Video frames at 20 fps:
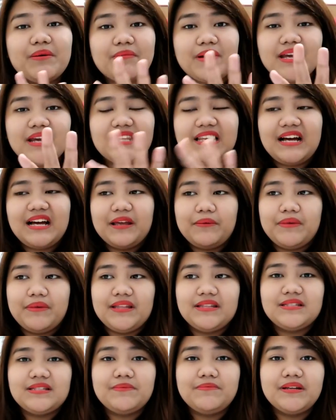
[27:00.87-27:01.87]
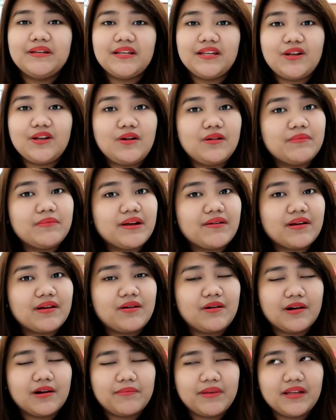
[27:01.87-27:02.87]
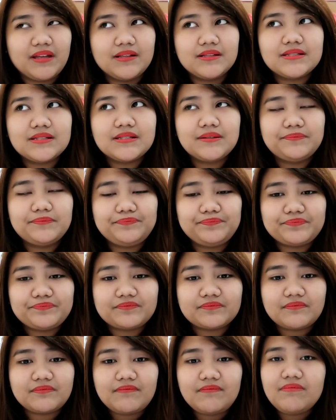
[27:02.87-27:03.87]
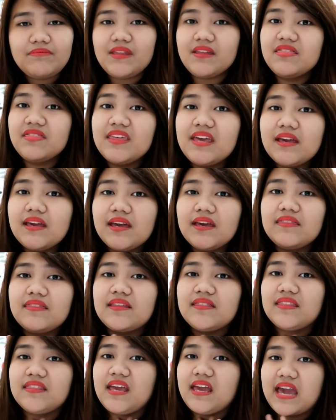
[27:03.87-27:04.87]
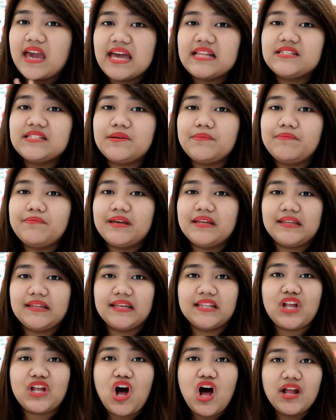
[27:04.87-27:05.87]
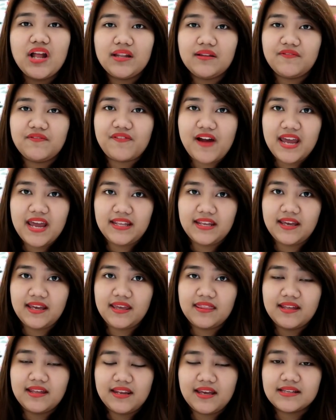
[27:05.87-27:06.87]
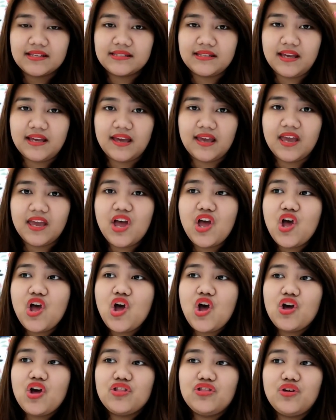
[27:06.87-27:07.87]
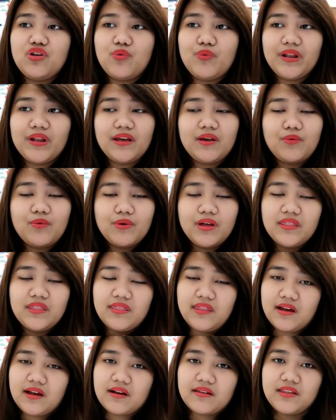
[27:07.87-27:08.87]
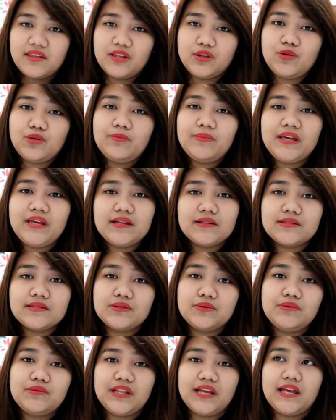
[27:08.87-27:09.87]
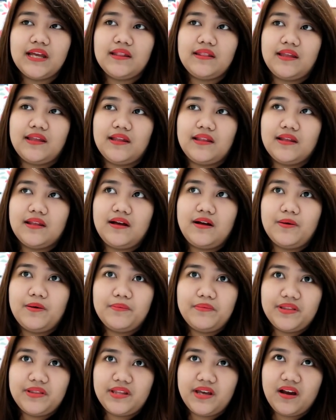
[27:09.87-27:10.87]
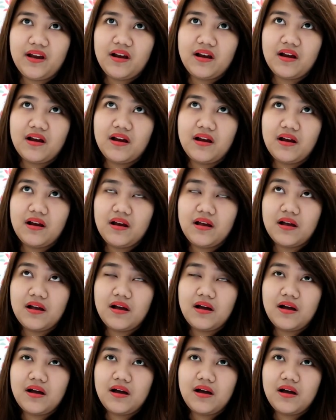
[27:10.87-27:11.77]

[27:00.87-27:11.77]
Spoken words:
my break time and submitted all my requirements, thinking that they can submit it on Friday, the next day. Though when I went there, they told me it's too late, that the